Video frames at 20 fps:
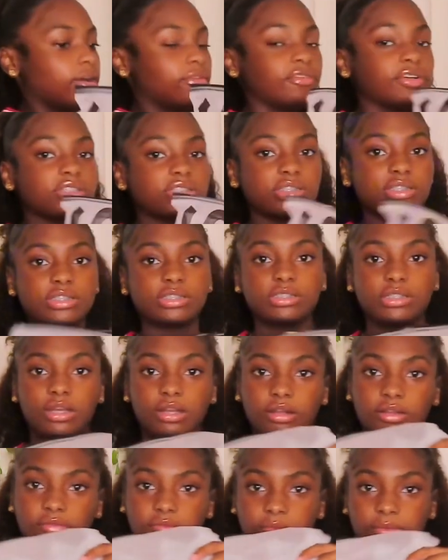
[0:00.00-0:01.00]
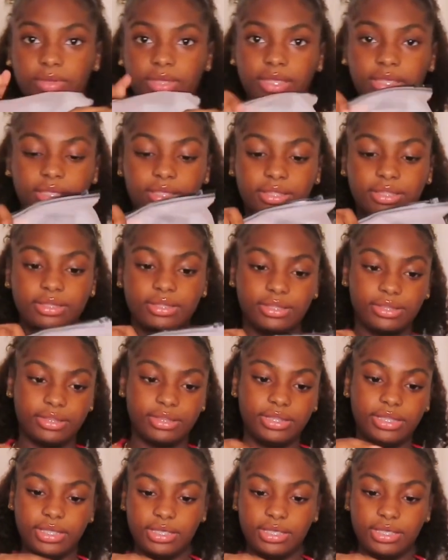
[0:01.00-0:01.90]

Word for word: First, gonna start off with